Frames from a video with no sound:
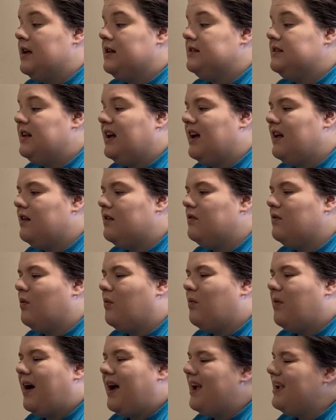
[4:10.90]
Tell
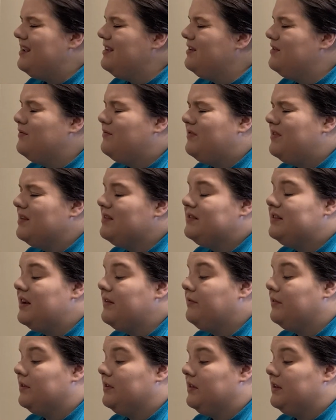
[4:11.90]
why you feel
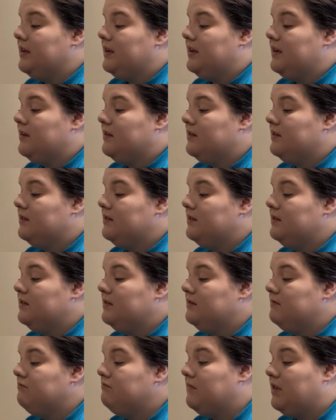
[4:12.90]
differently.
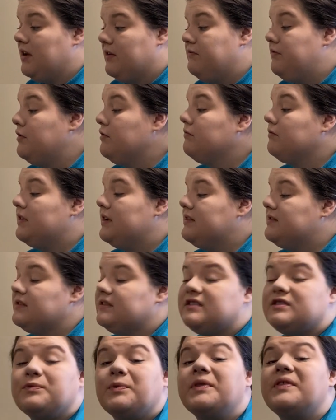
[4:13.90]
Give your
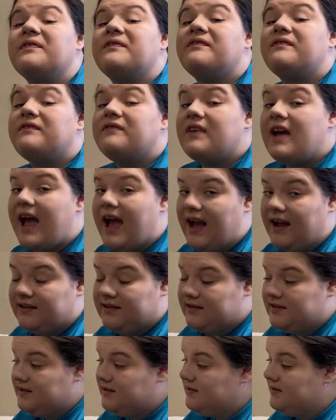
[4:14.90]
reasons with
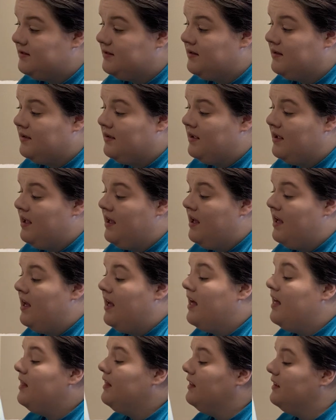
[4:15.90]
facts.
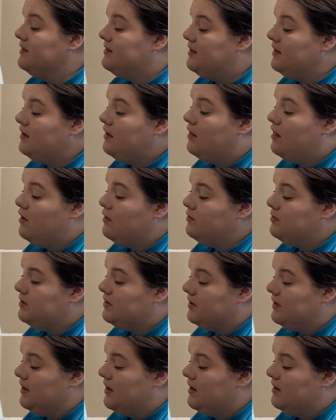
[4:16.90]
Listen
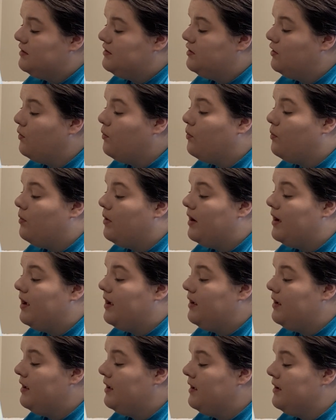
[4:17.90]
closely to
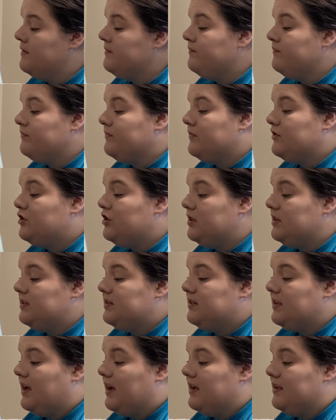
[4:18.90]
what she
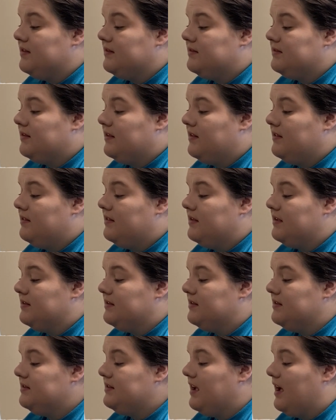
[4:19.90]
says.
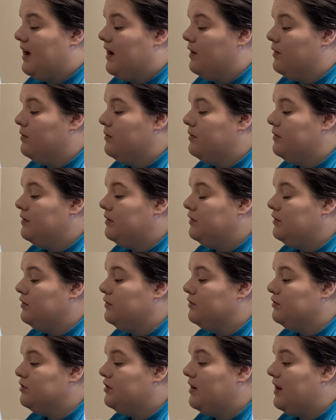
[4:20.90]
This is how
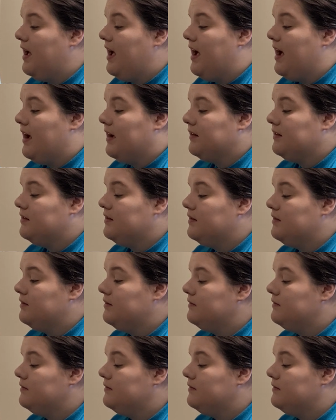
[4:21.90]
you should act.